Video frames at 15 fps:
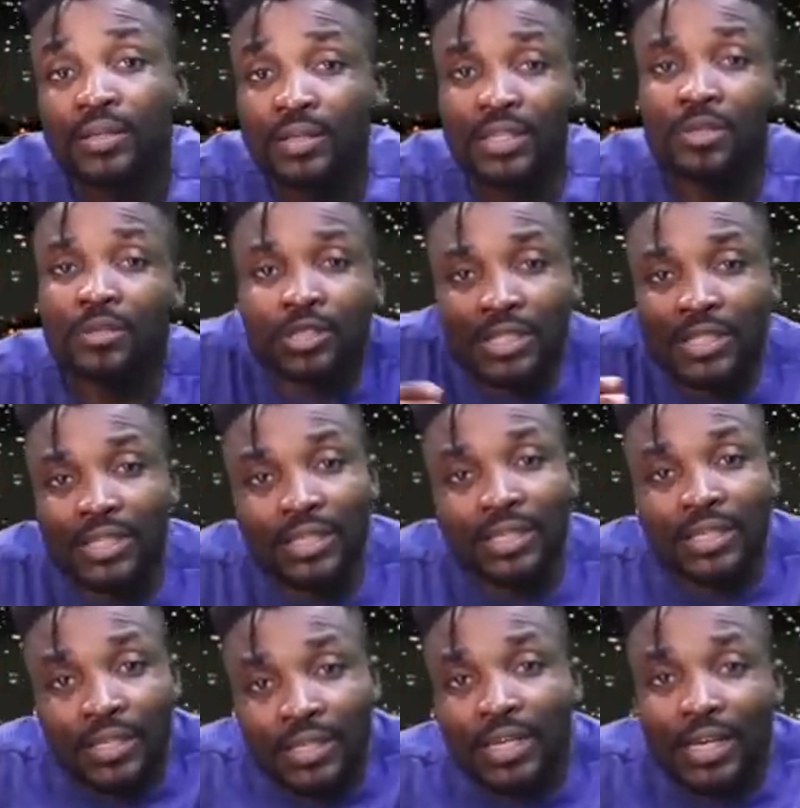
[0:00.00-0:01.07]

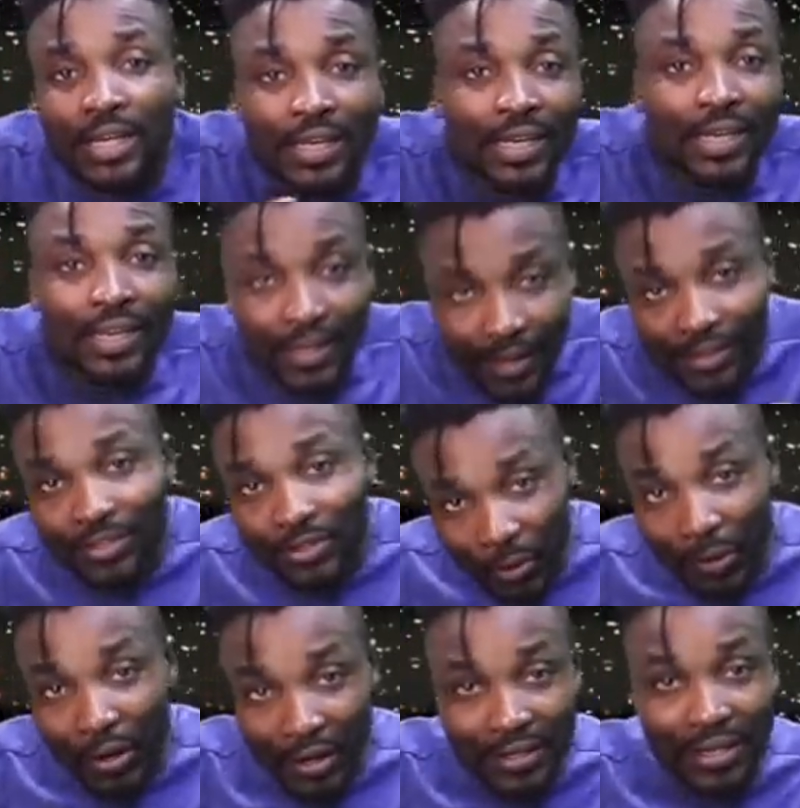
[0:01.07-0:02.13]

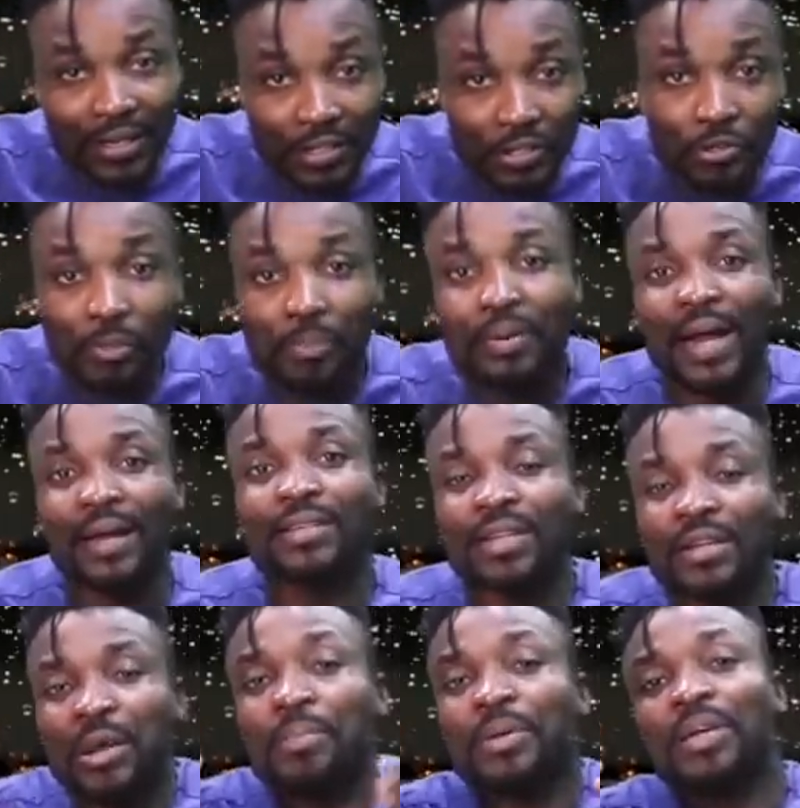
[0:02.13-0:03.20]
You understand, the new bride.
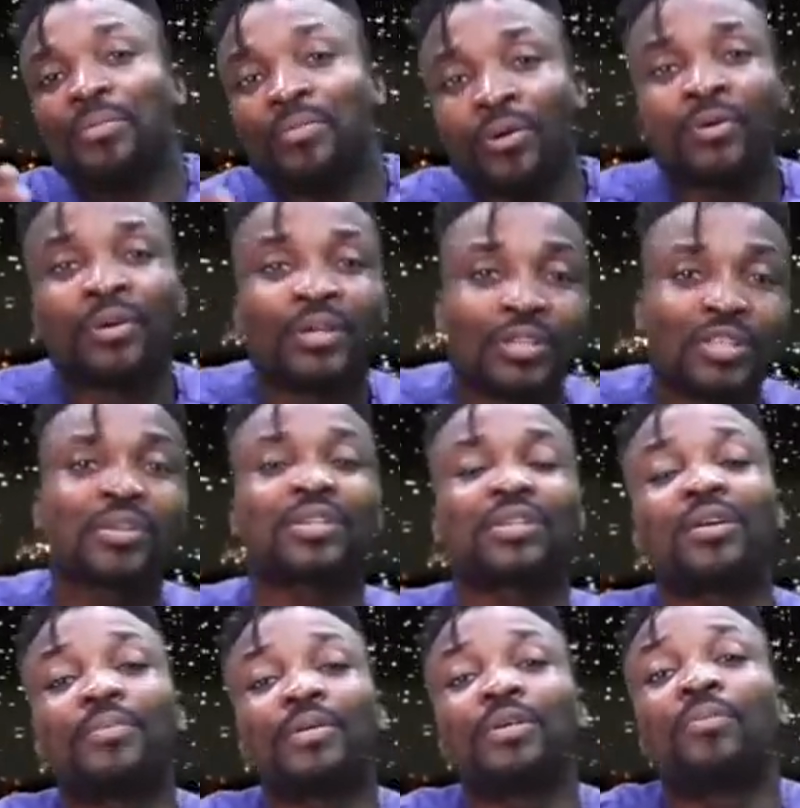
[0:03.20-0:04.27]
Say, not be emo. This
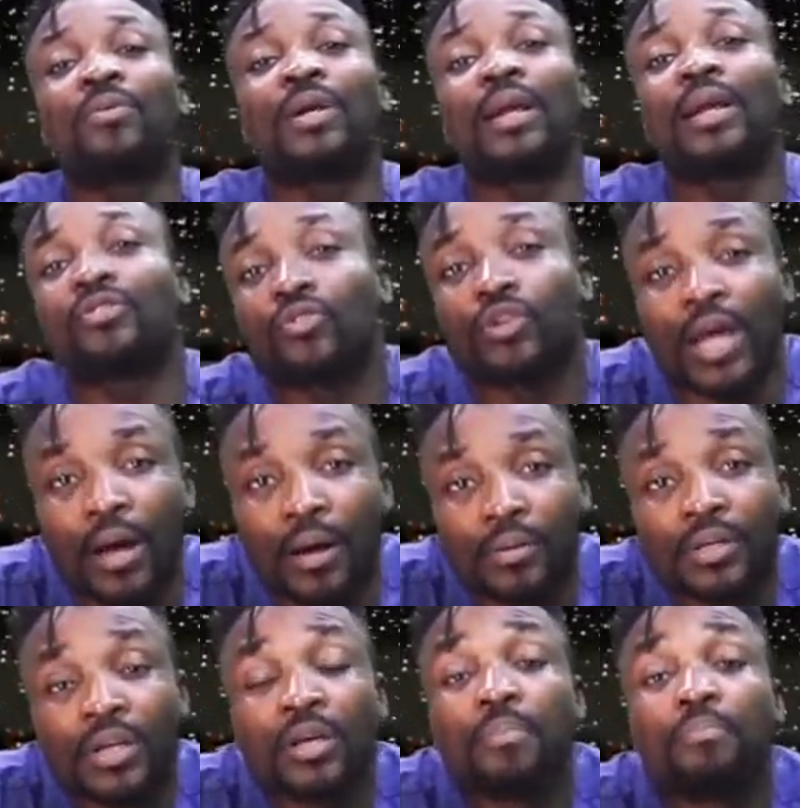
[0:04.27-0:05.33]
one's not be emo. And they say,
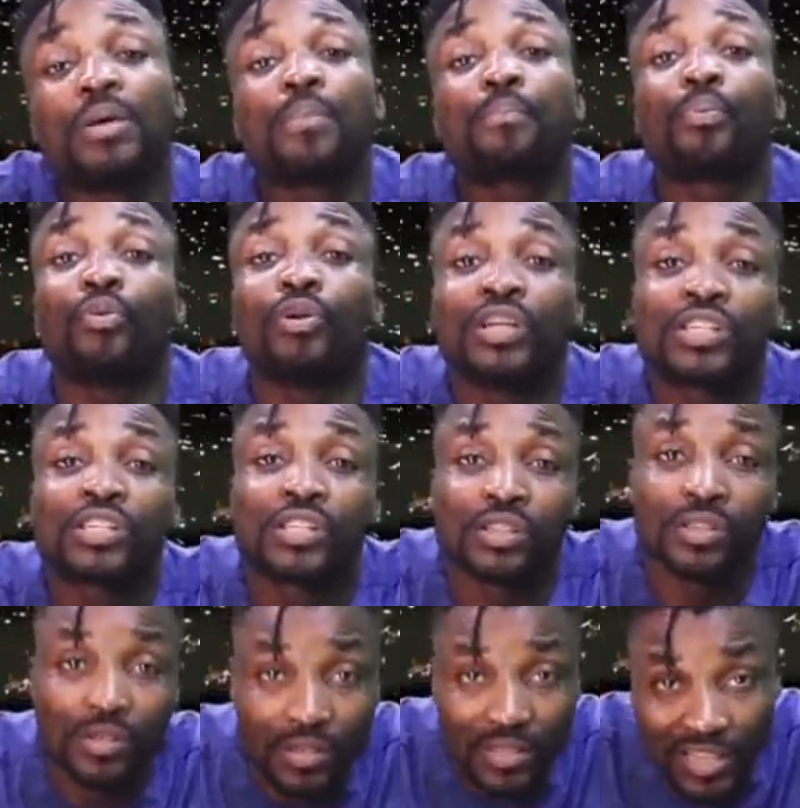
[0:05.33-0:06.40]
yeah, may
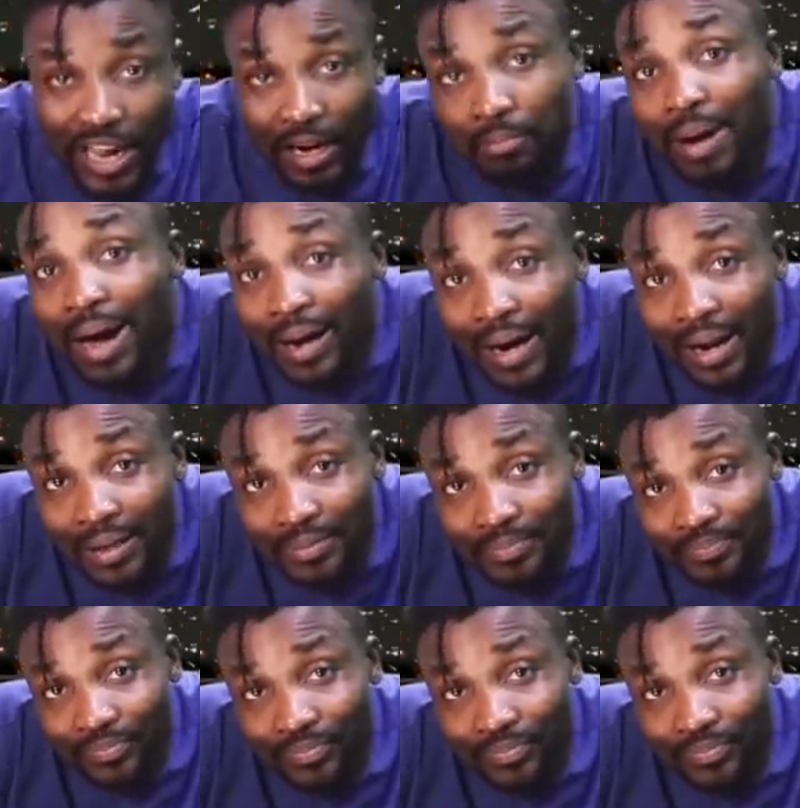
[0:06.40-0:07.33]
police sakara.